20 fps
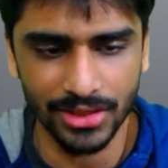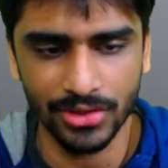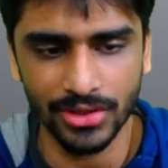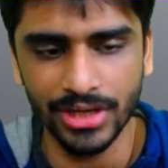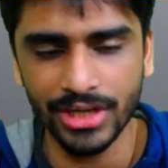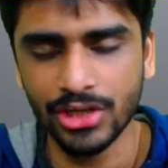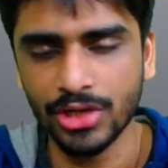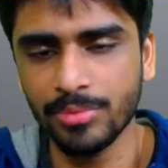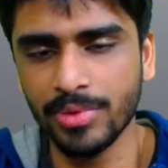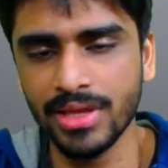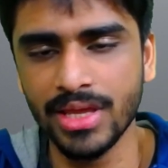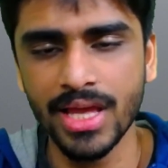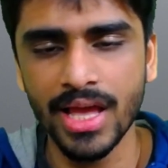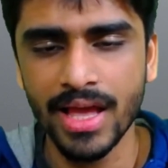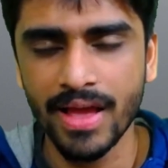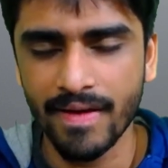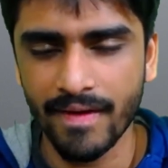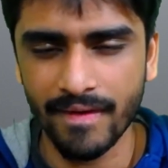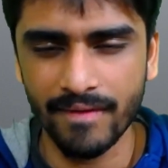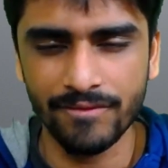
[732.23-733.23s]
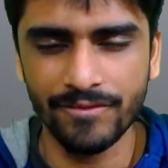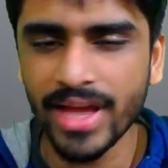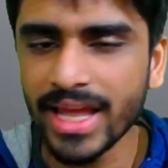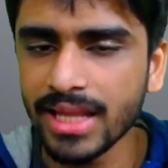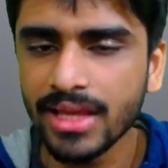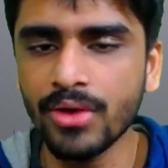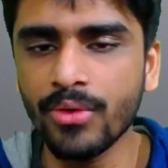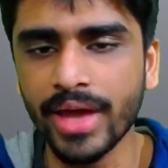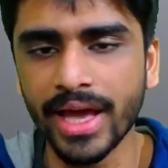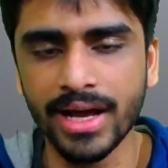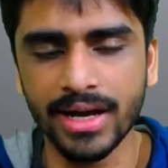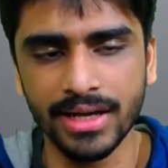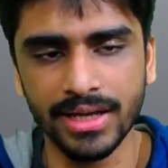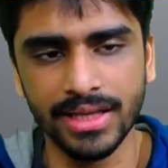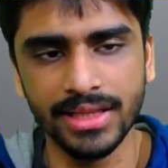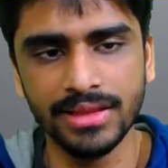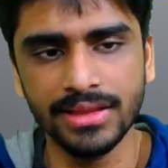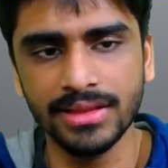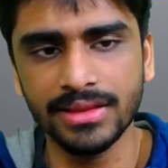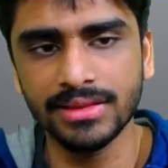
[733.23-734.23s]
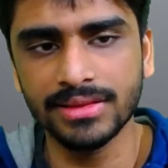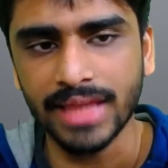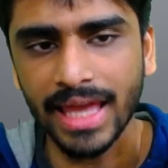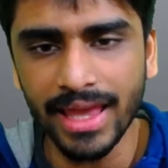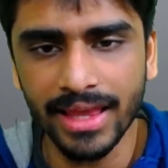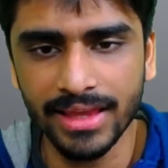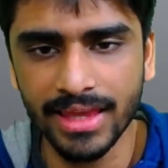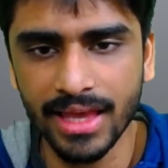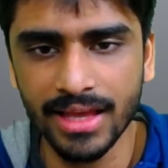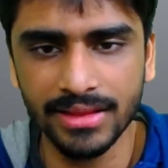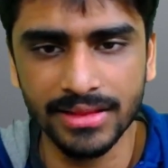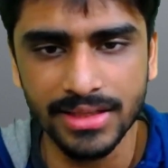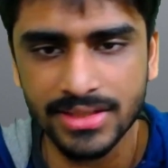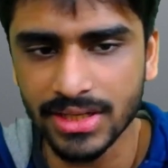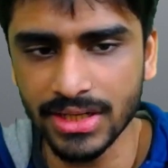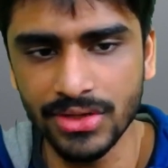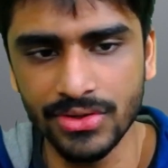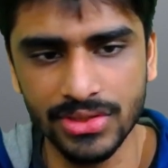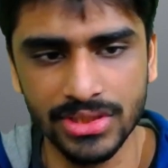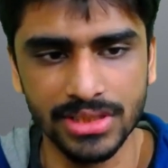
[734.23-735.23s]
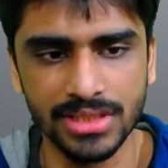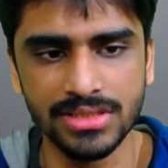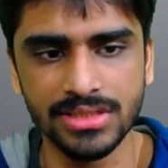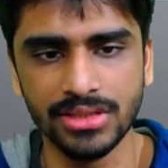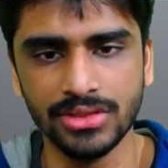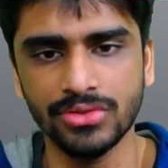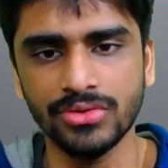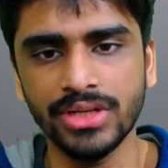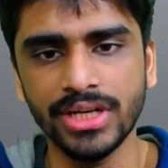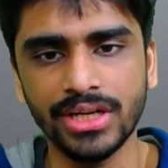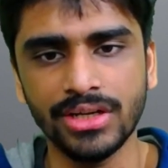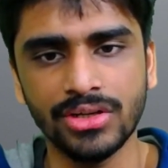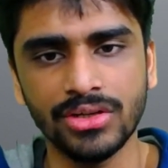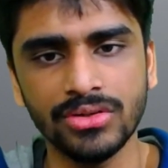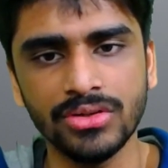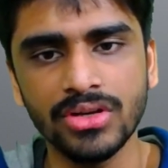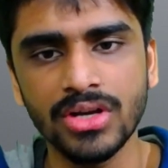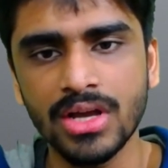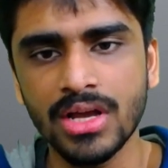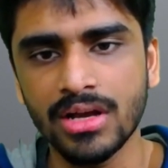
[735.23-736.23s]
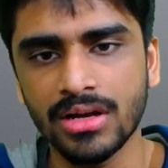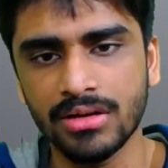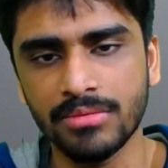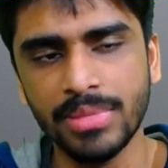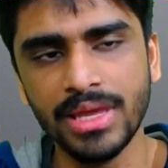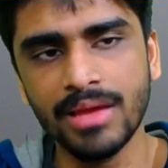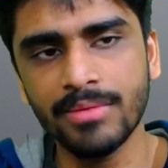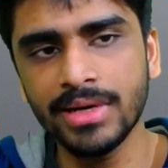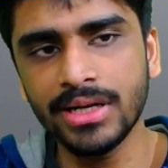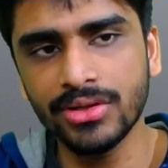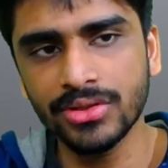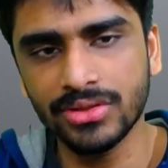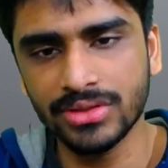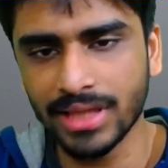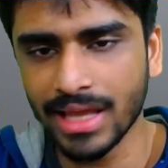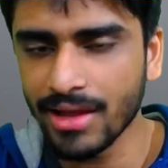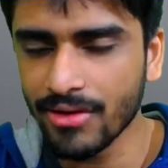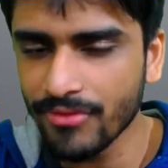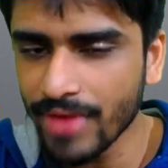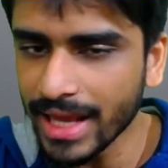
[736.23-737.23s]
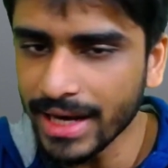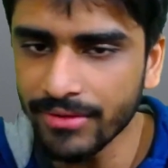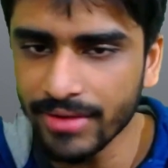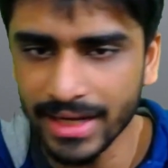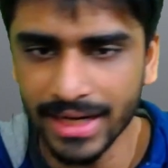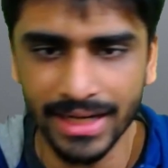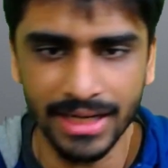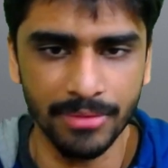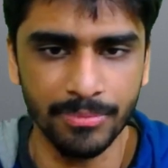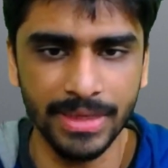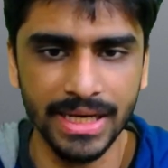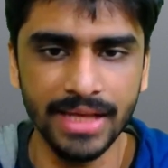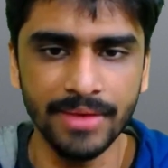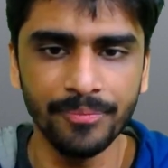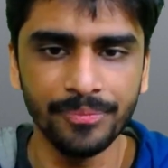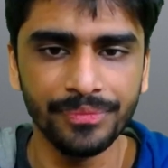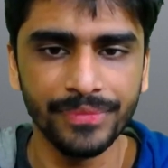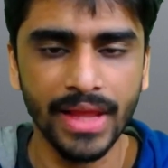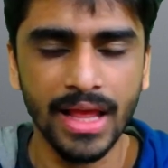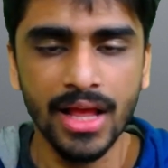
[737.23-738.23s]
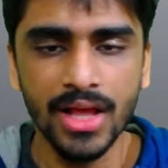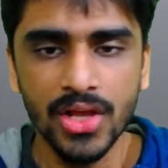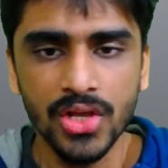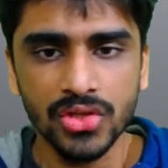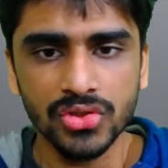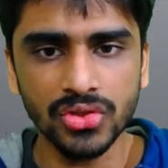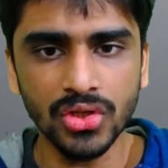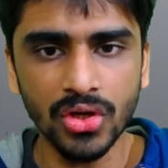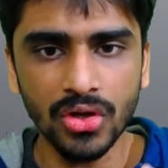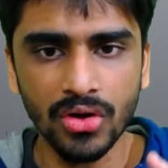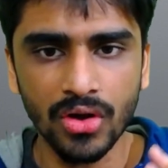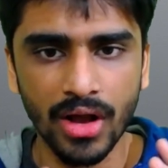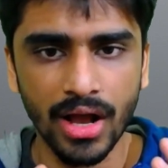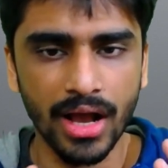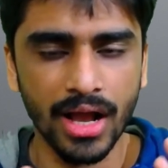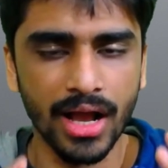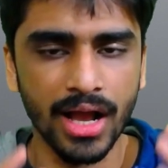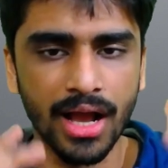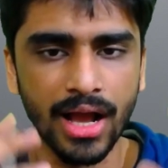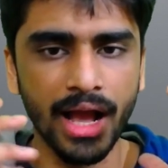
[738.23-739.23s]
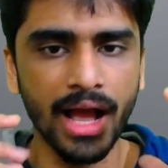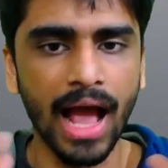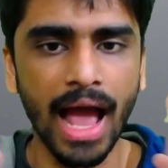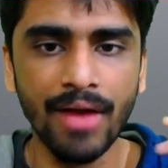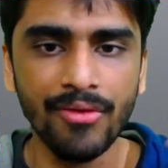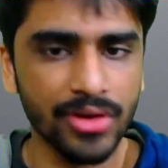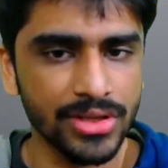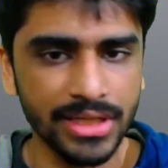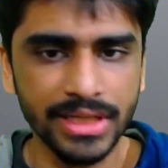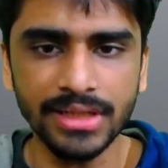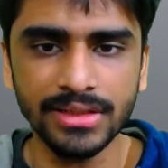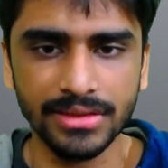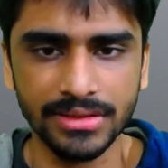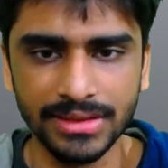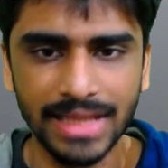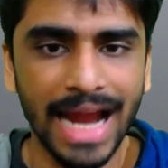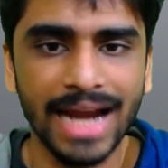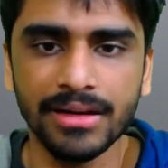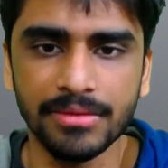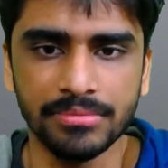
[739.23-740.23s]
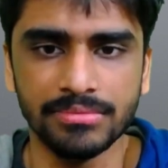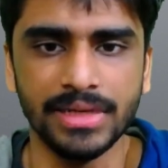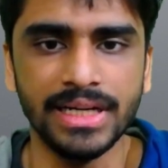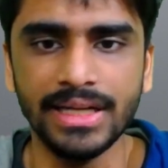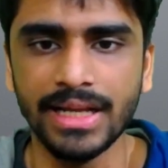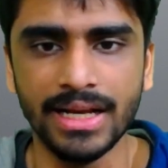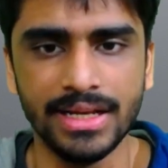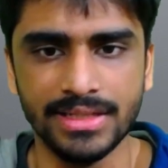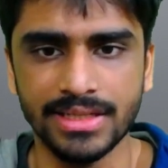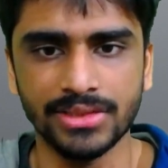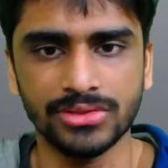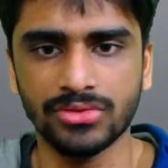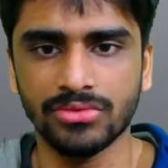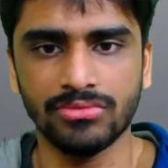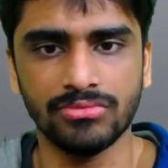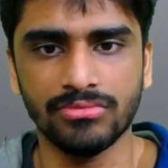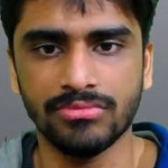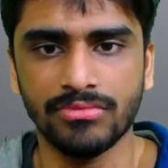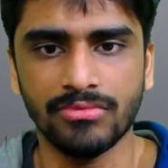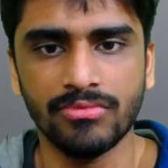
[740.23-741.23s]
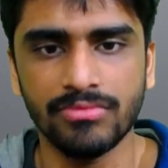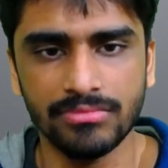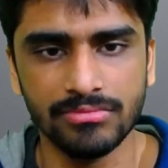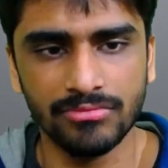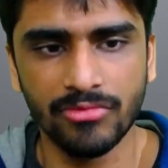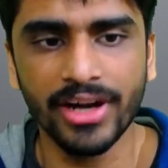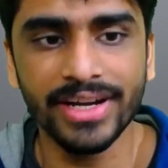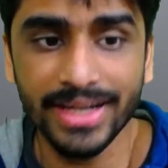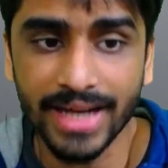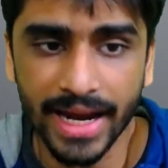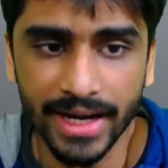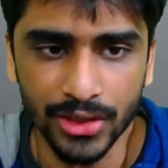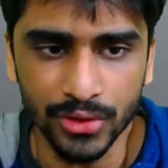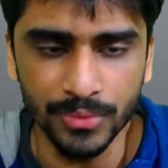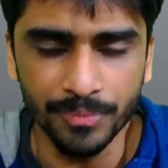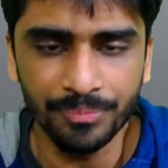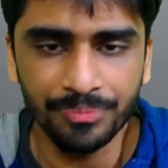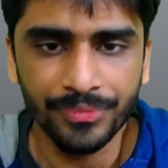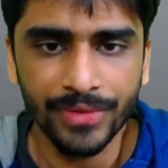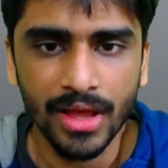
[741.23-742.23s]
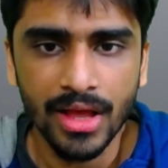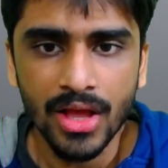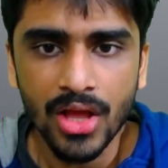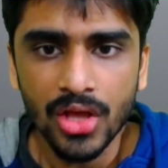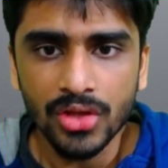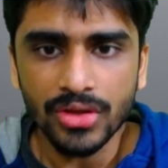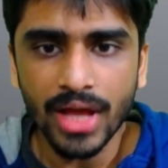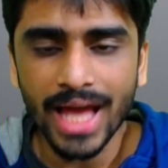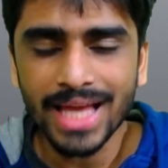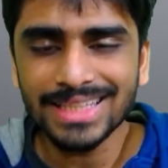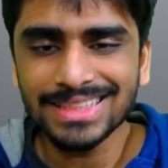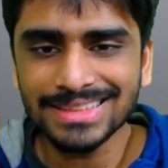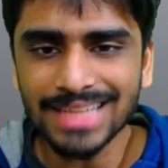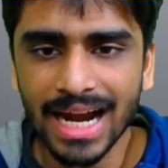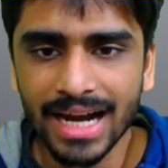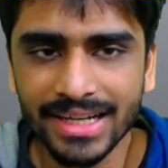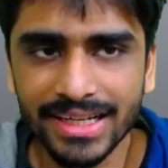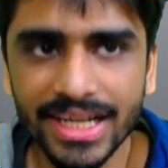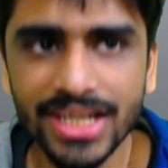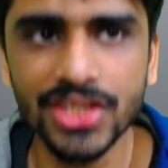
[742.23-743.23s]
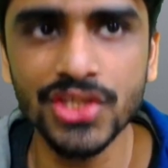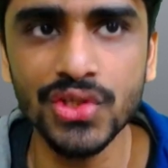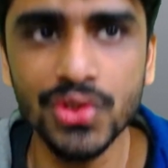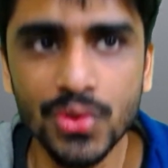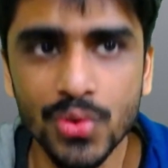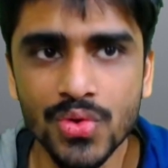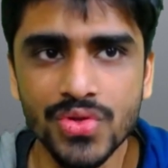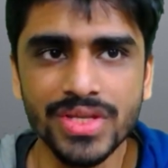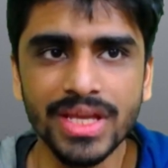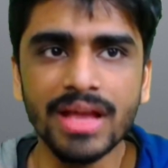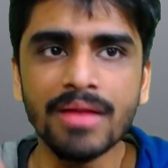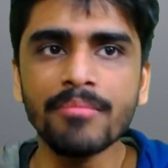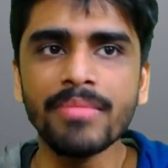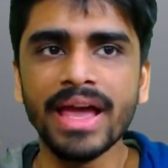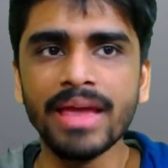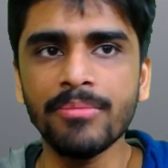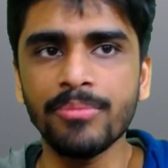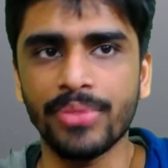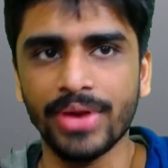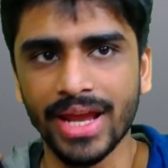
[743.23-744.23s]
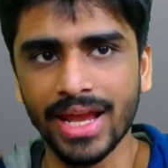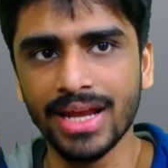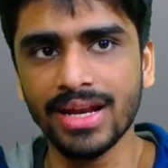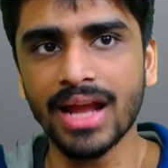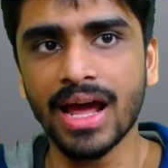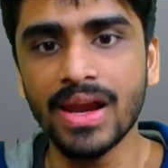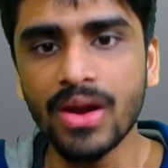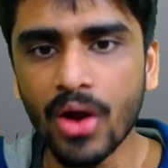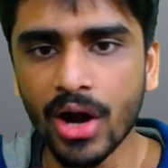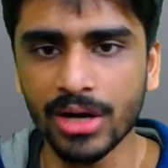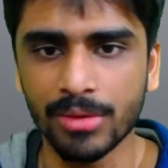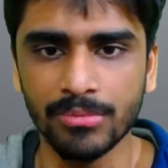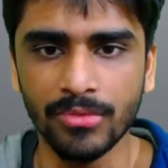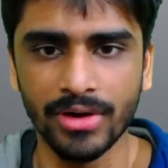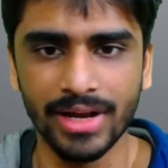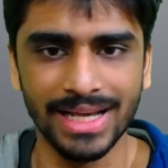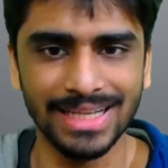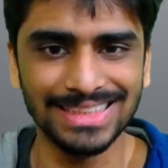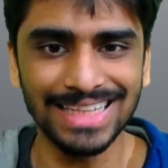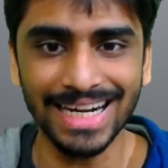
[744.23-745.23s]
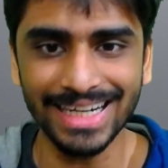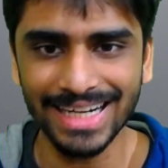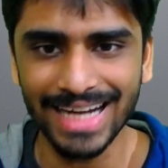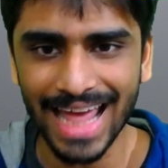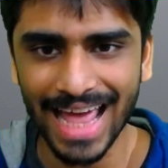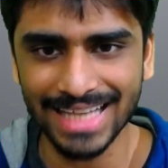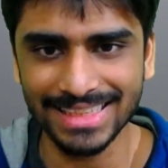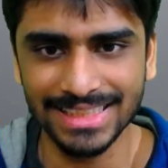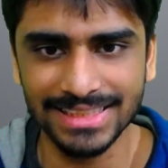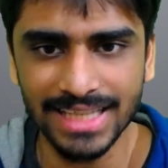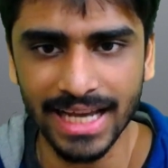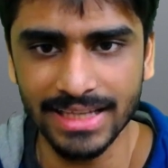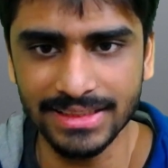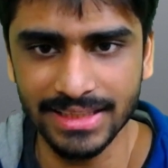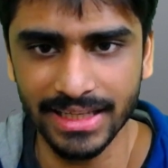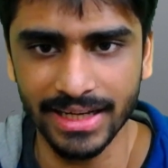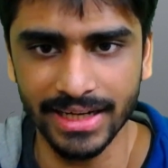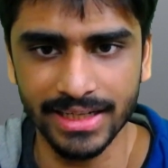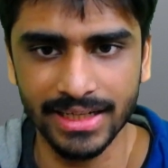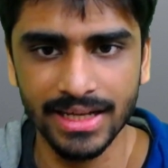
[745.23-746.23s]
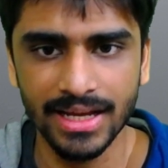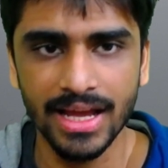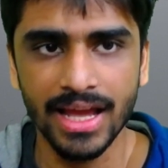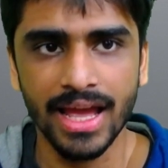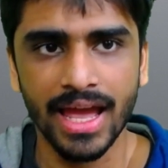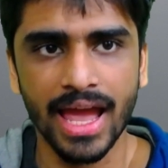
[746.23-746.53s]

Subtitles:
You need to be very quick in thinking the solutions. You need to be able to think very, very deeply. So I wasn't that intelligent. So what did I do? I started using my brain a lot more. I started exercising it.